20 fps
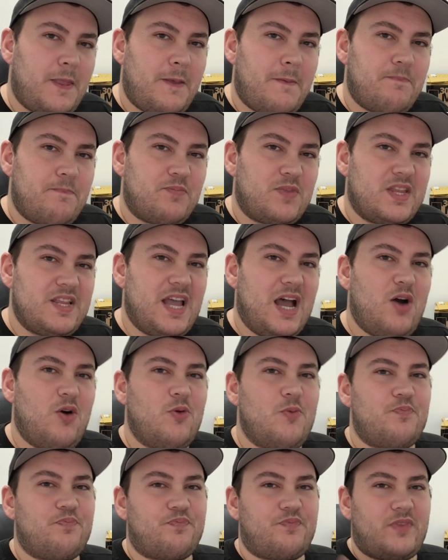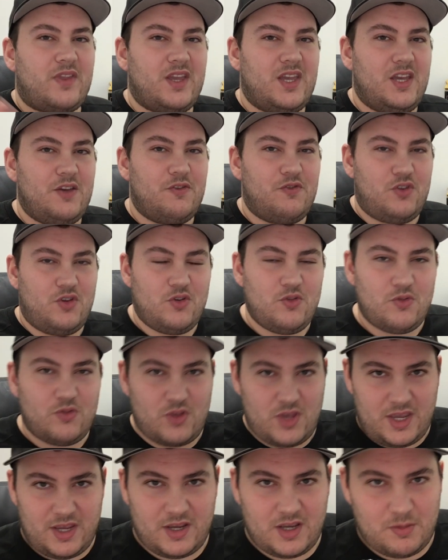Now, if you
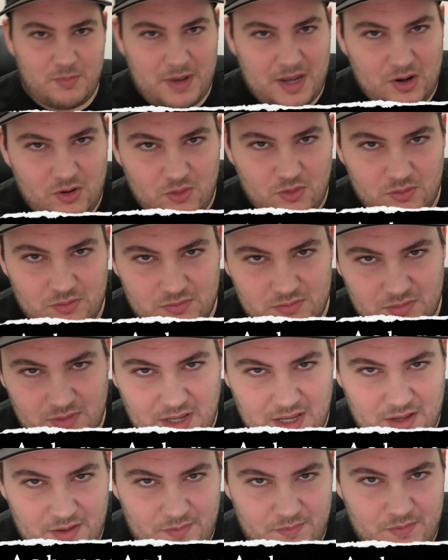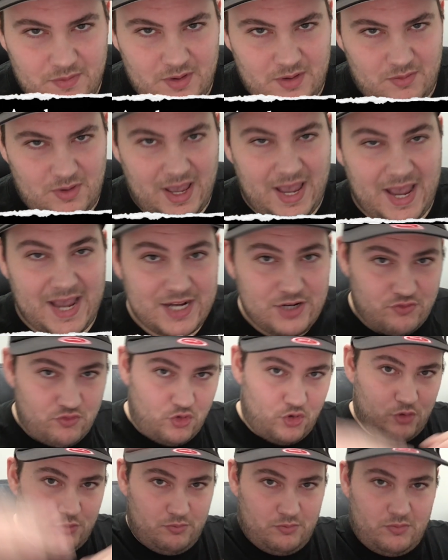think about
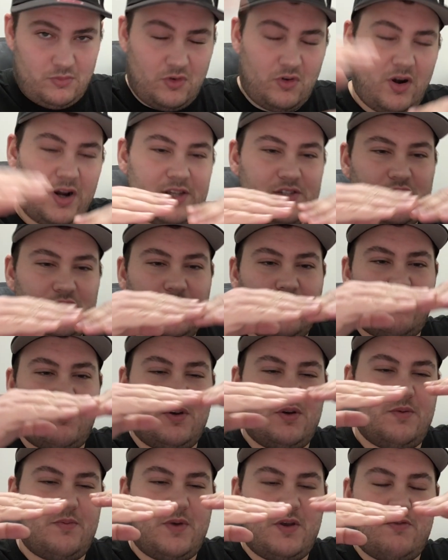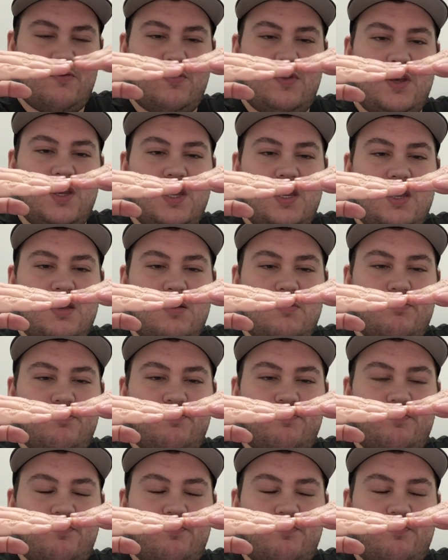headroom, all right, so if the